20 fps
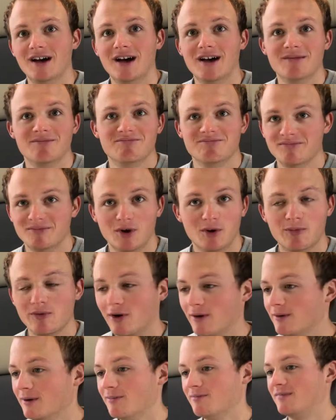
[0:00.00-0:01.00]
Yeah, no
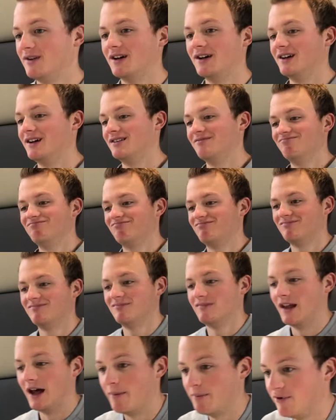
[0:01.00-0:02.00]
problem.
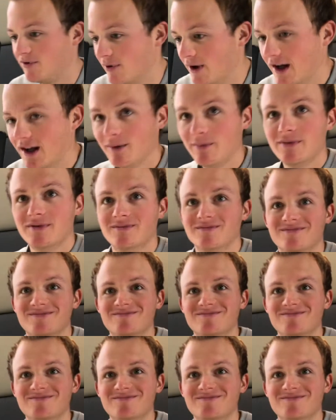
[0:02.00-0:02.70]
Happy to help.